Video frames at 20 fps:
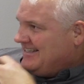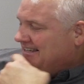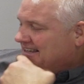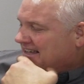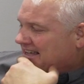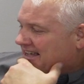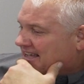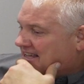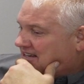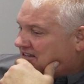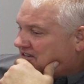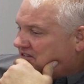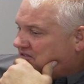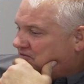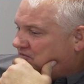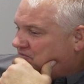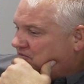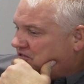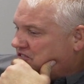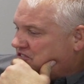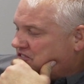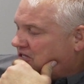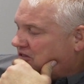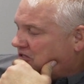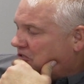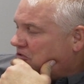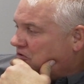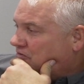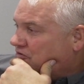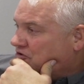and we saw a
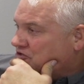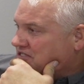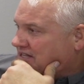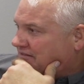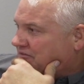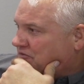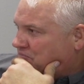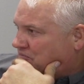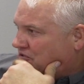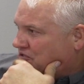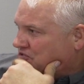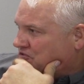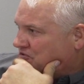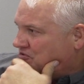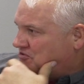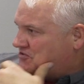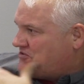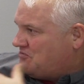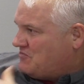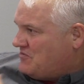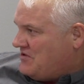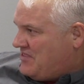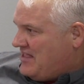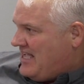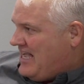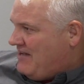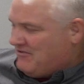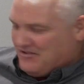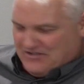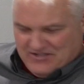little over 7 bushels with
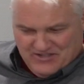that one.